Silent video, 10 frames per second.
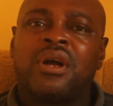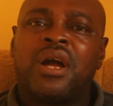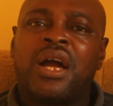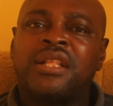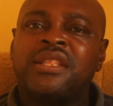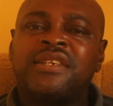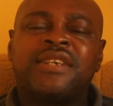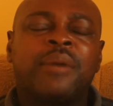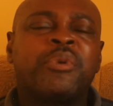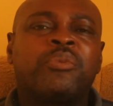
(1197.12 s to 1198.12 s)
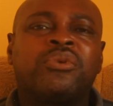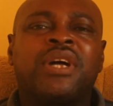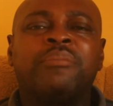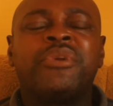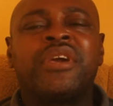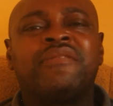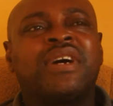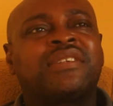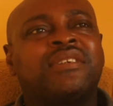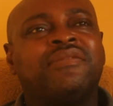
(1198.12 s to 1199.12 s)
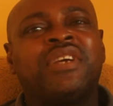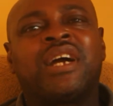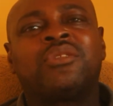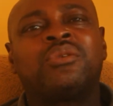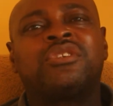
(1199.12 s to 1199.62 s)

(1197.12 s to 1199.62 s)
And these are people that behave as if they are not